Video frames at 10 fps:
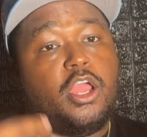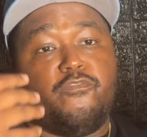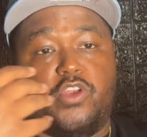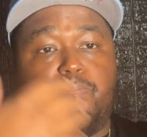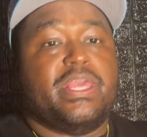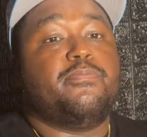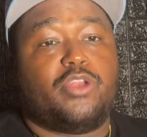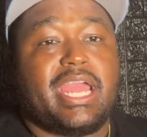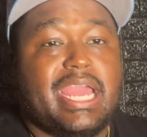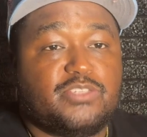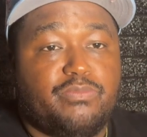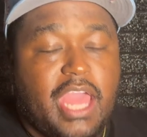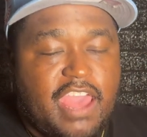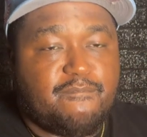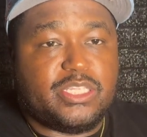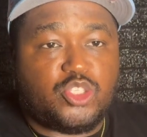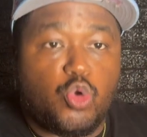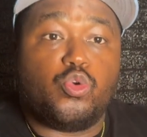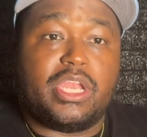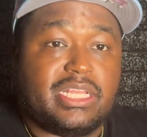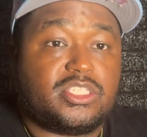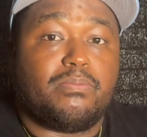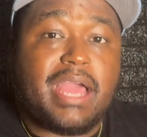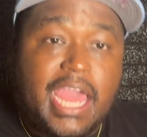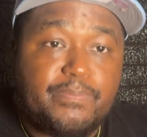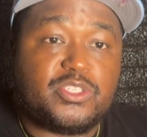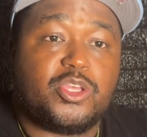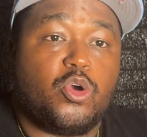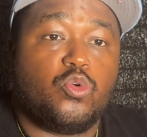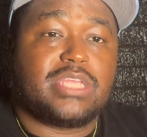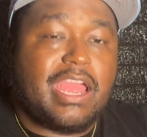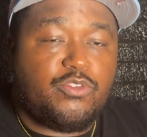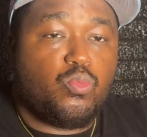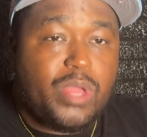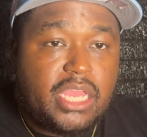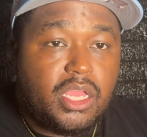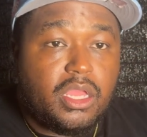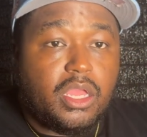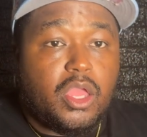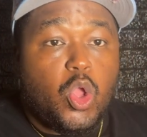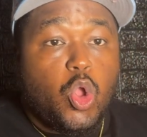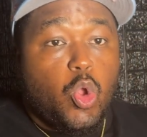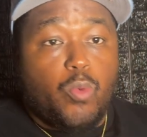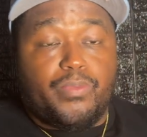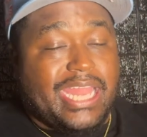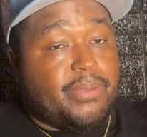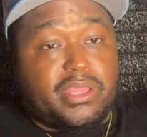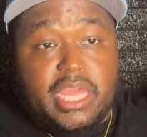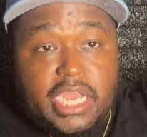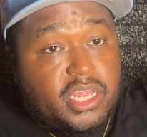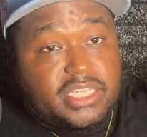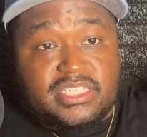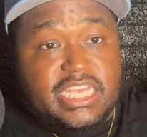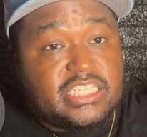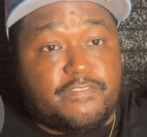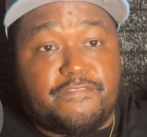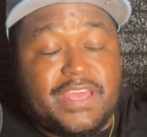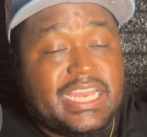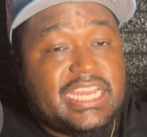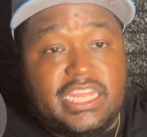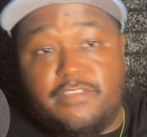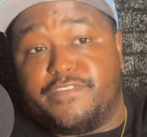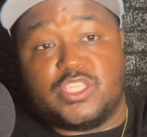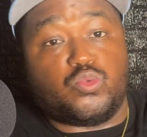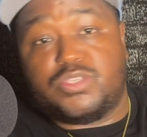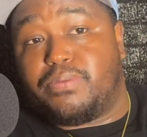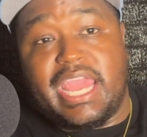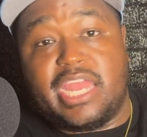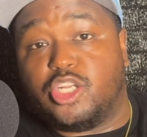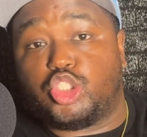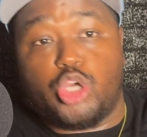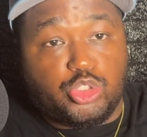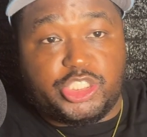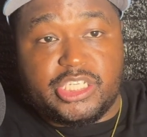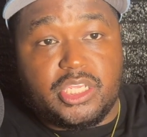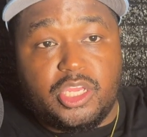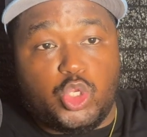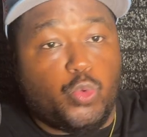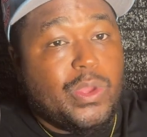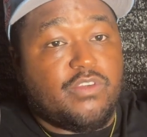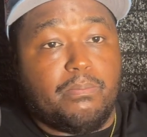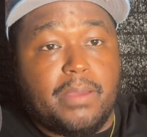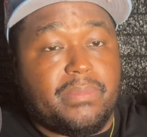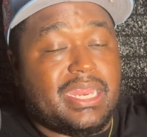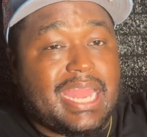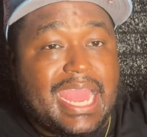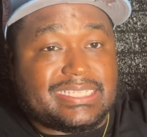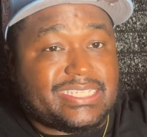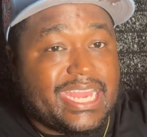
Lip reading: for the people that have been tuning into my episodes every week, at the beginning of the season, Philly defense was playing atrocious. Do we remember the last